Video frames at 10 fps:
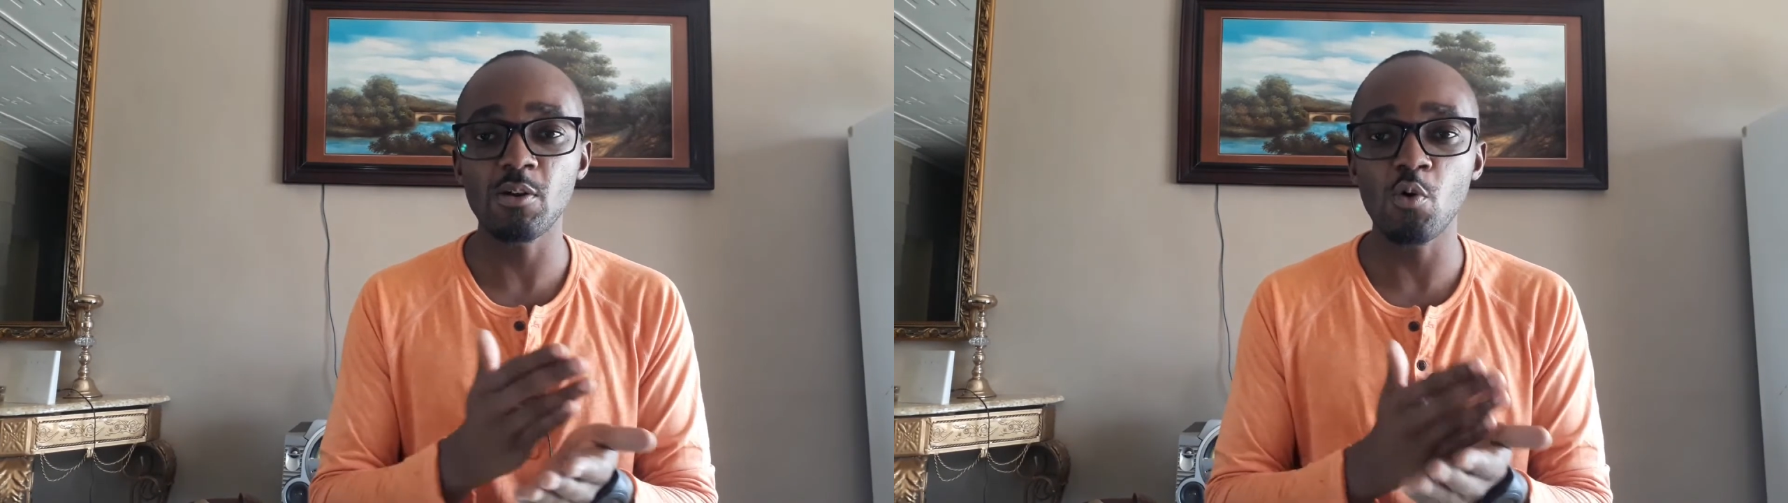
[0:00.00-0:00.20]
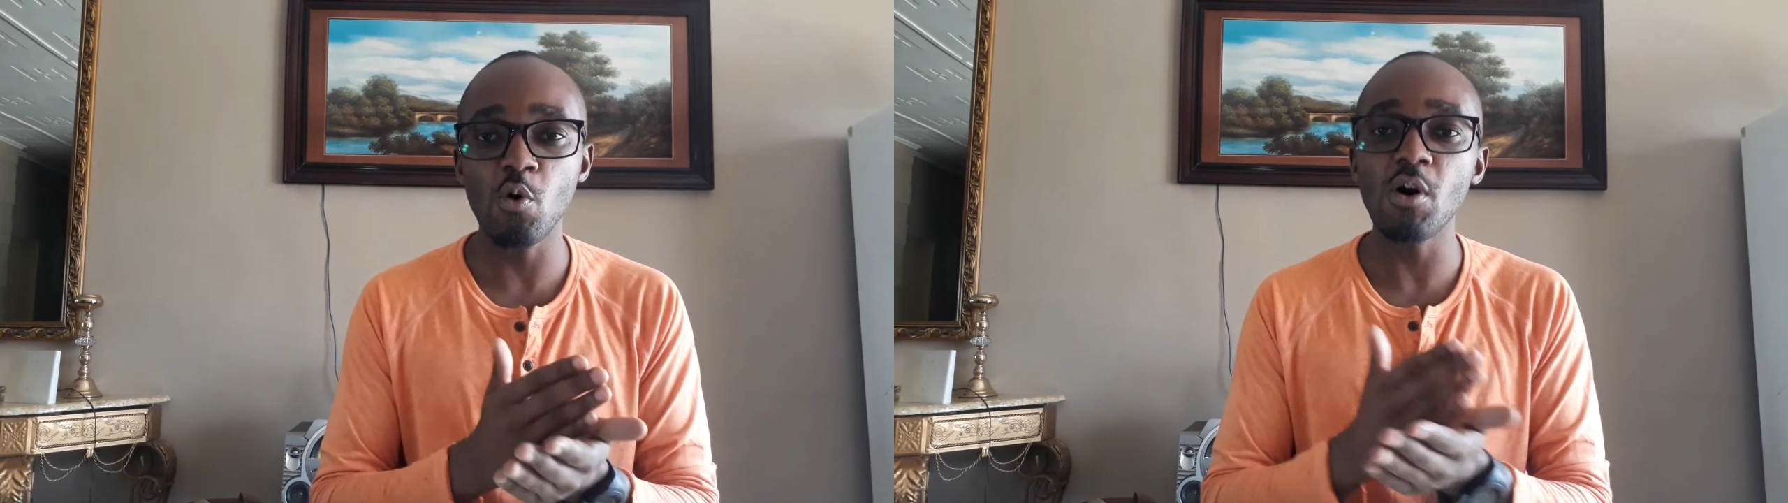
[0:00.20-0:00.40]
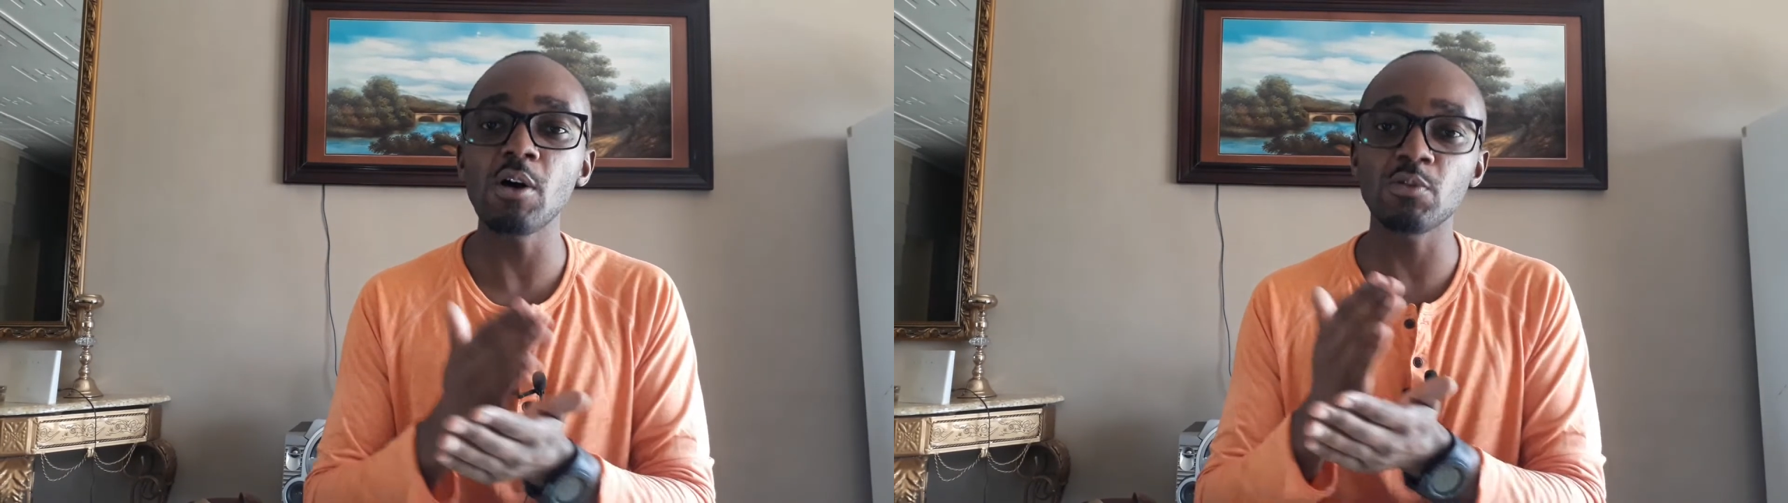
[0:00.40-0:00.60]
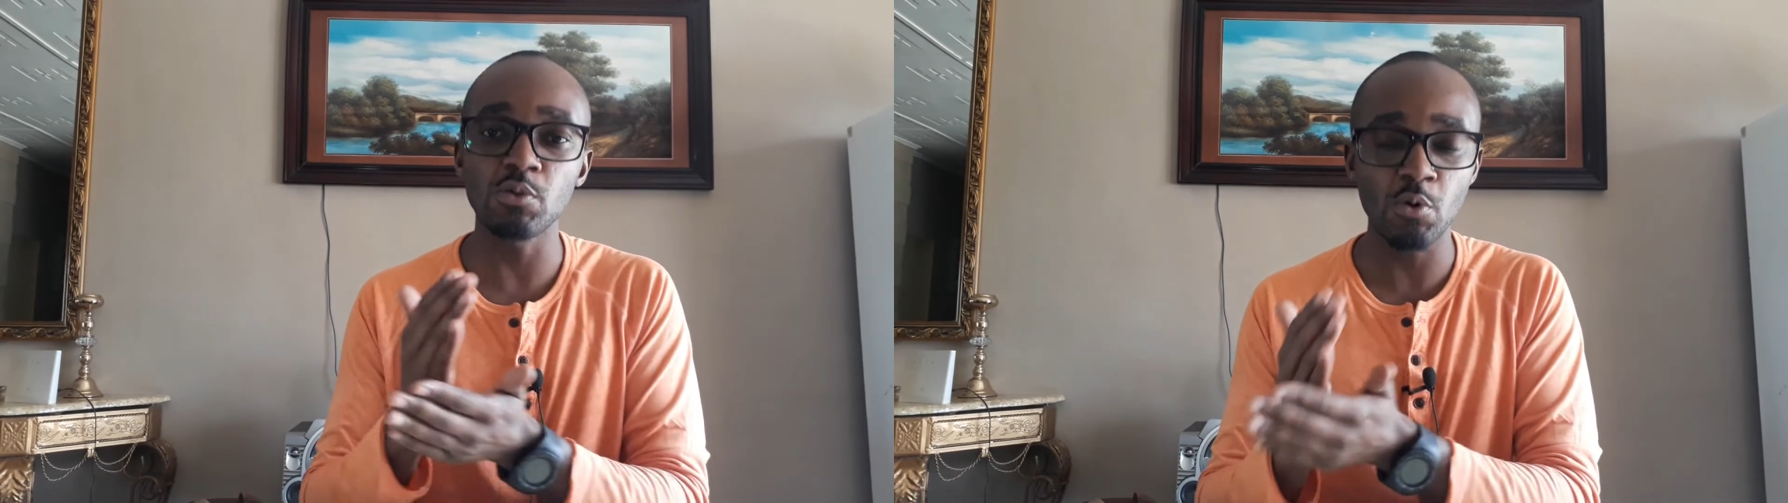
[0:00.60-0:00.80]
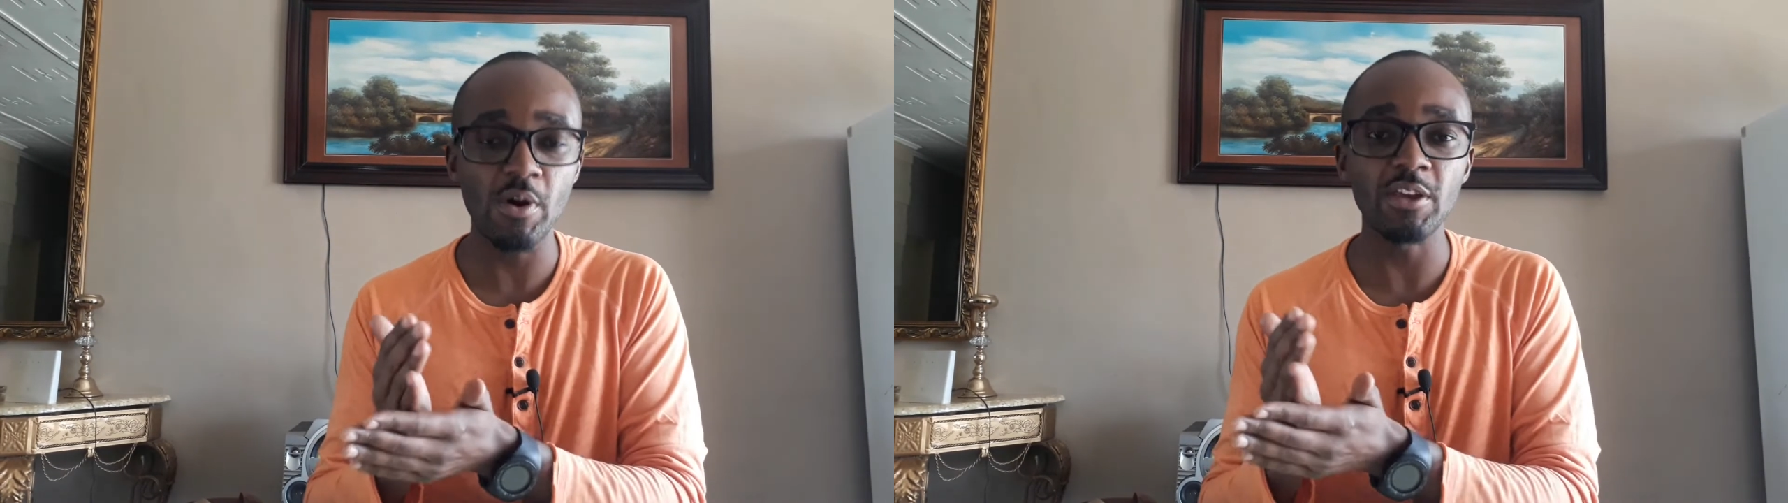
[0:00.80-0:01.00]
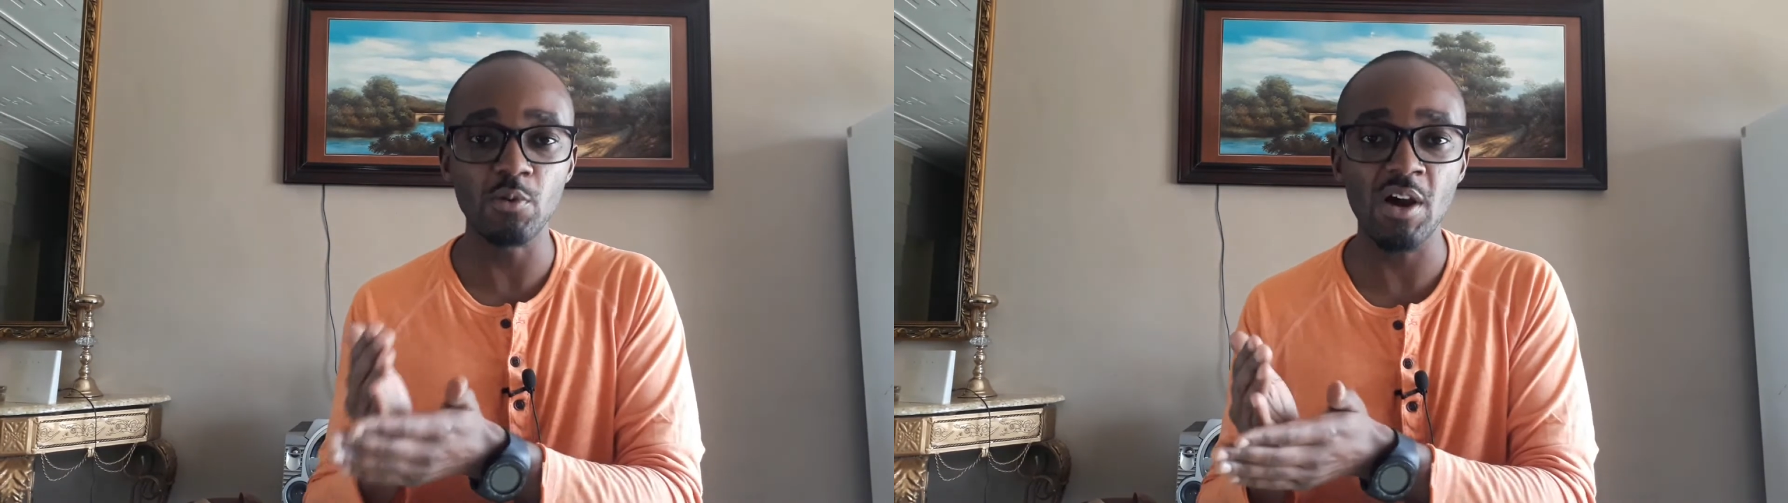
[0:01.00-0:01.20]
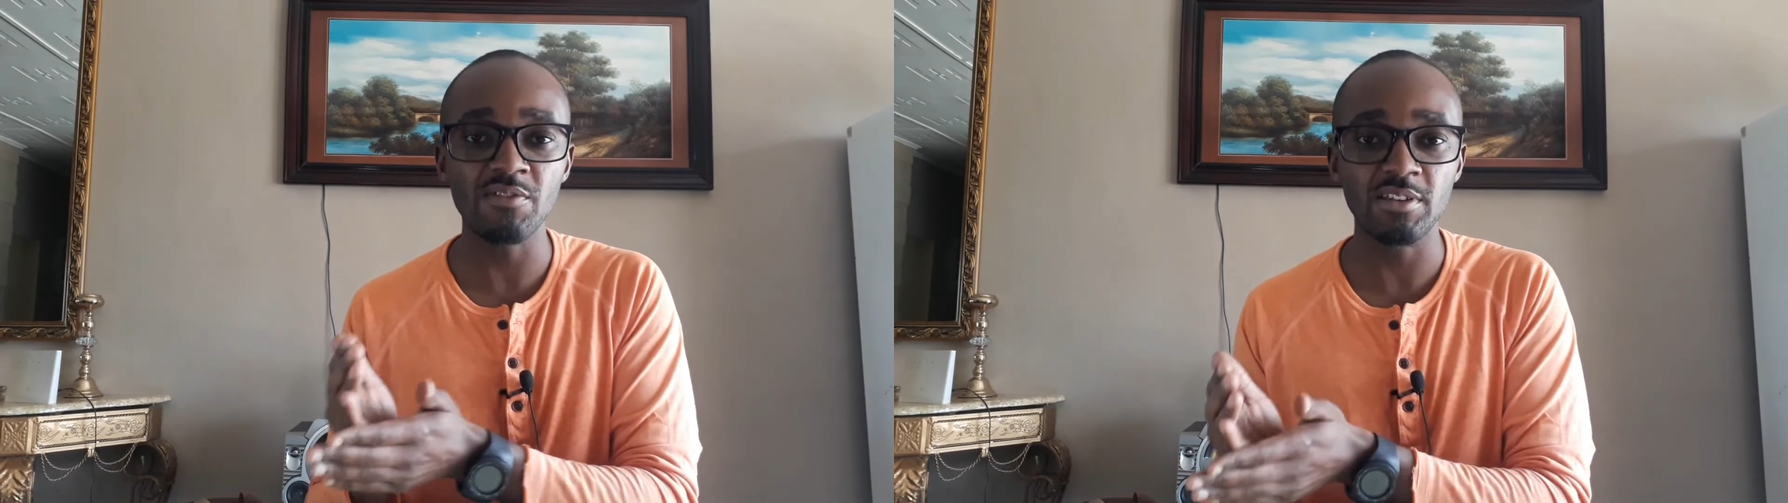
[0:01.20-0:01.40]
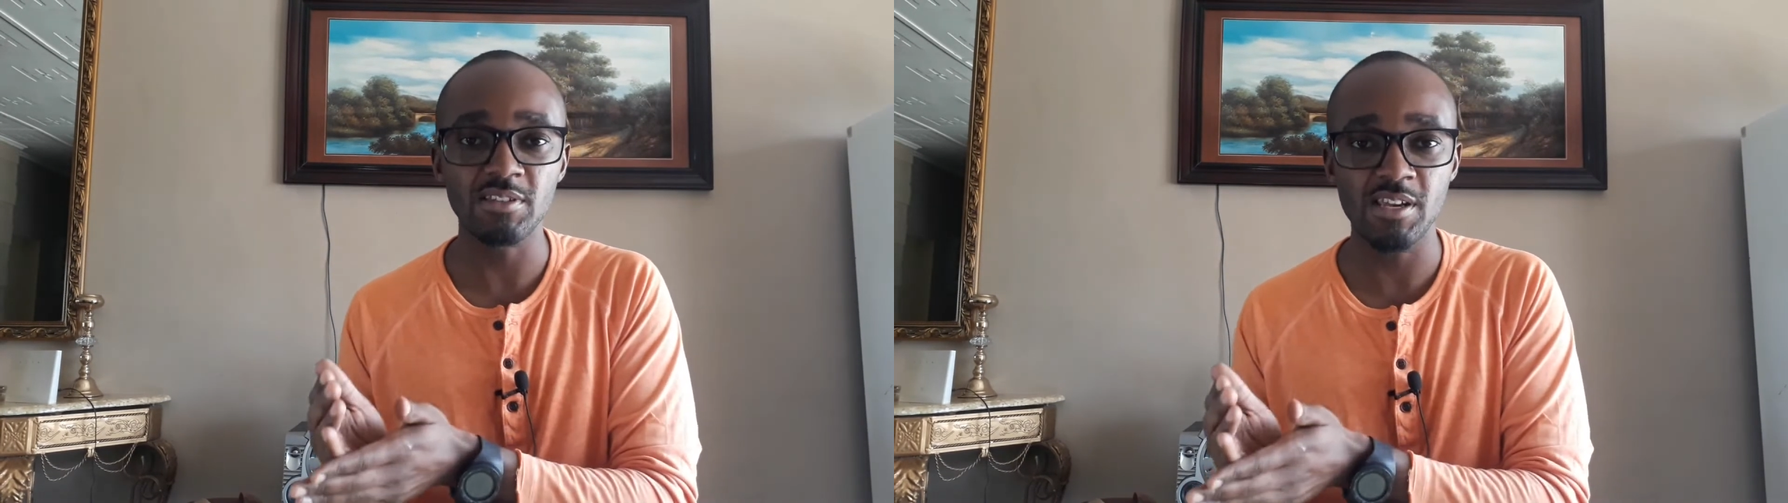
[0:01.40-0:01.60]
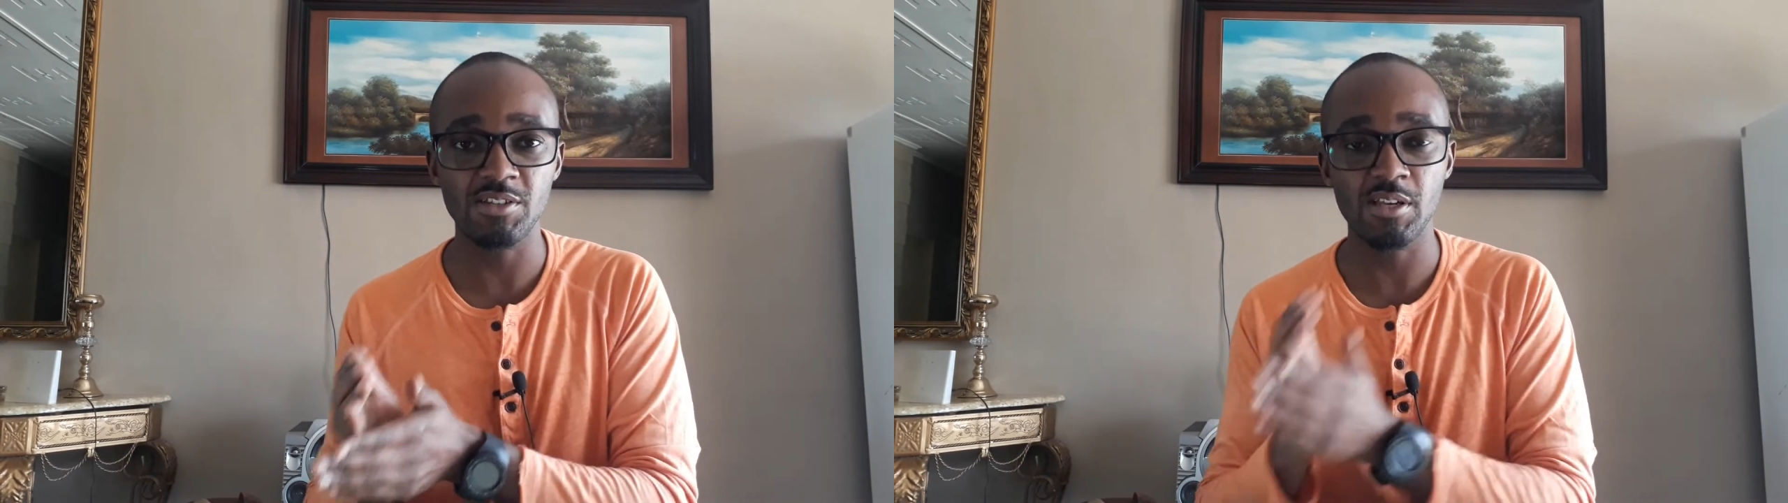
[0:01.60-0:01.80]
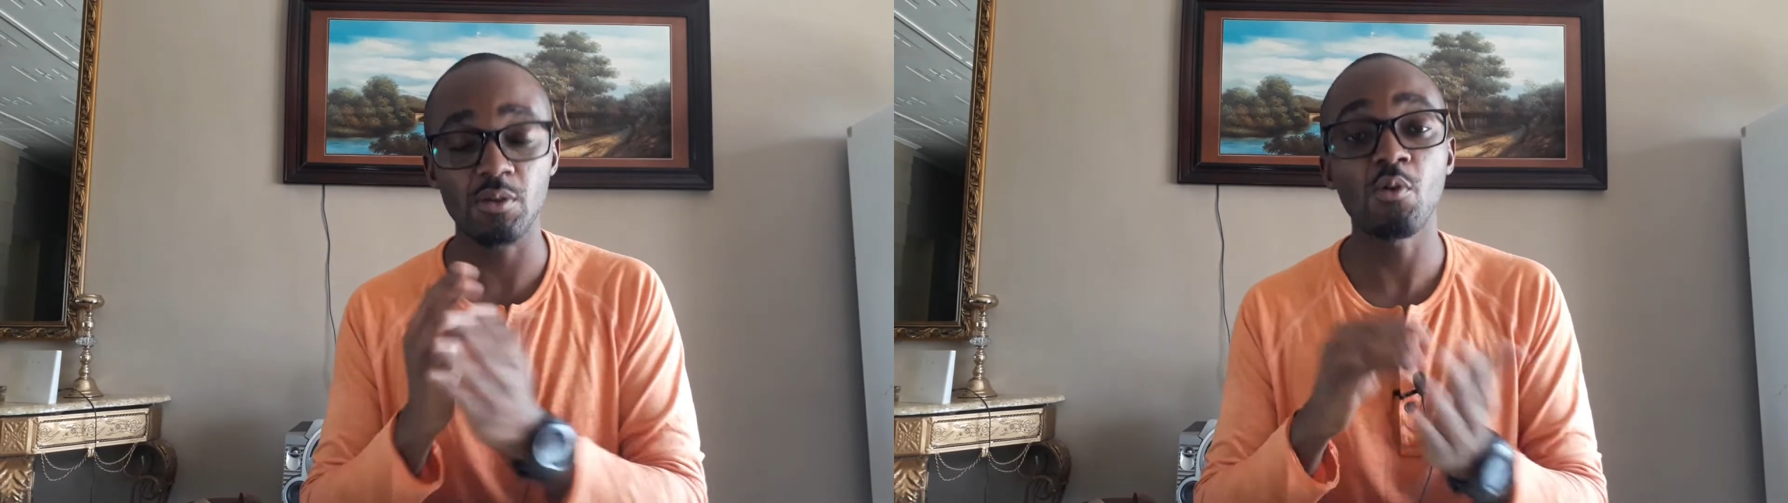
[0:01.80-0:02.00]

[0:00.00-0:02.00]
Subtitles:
Go out knowing you have an intention.